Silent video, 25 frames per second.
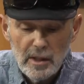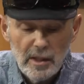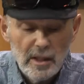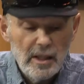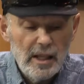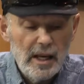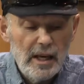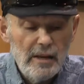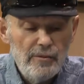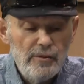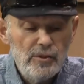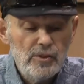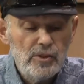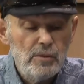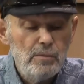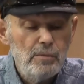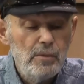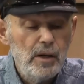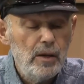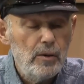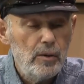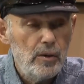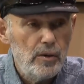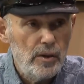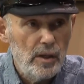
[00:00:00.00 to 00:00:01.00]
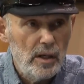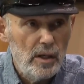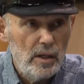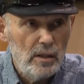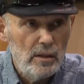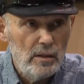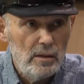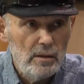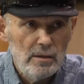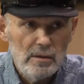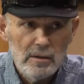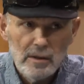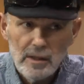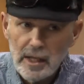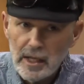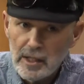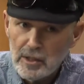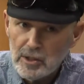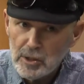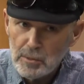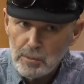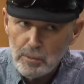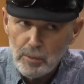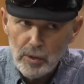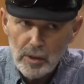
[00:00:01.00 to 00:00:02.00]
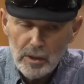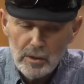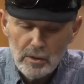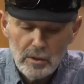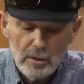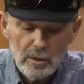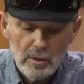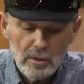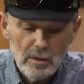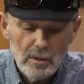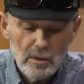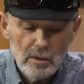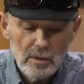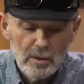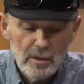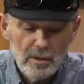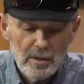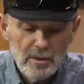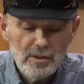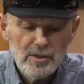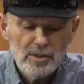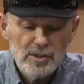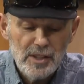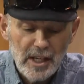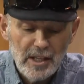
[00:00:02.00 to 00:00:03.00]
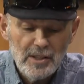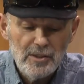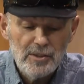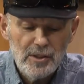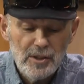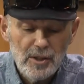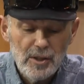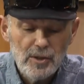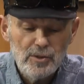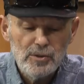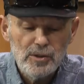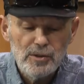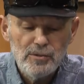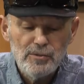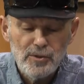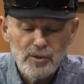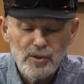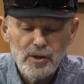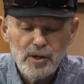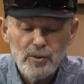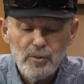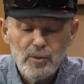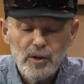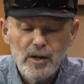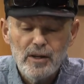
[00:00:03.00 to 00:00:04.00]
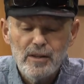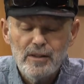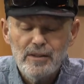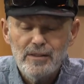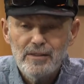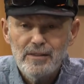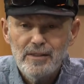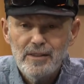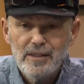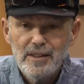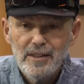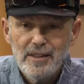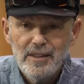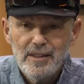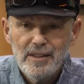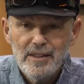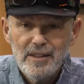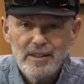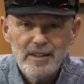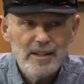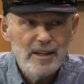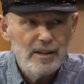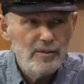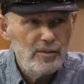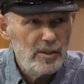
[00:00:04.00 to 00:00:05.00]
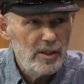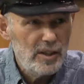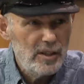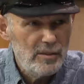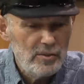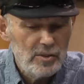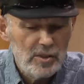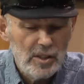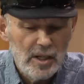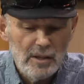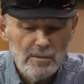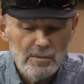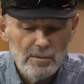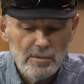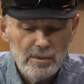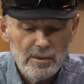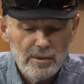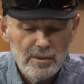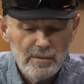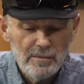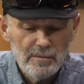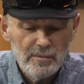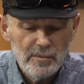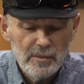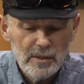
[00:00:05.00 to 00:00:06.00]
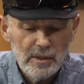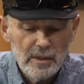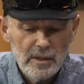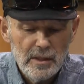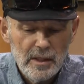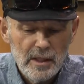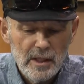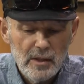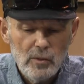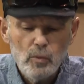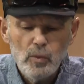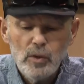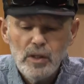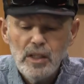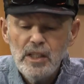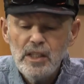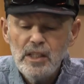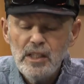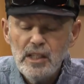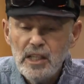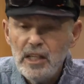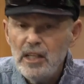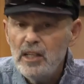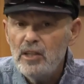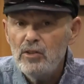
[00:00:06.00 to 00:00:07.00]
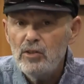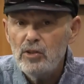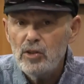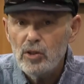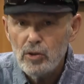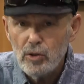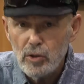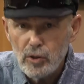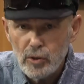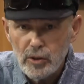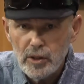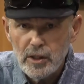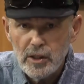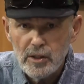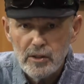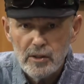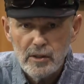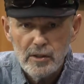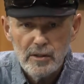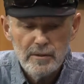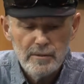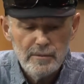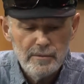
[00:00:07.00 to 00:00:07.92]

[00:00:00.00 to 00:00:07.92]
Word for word: Life is a marathon, not a sprint. Satan knows it very well. He never gives up, and we need to learn it.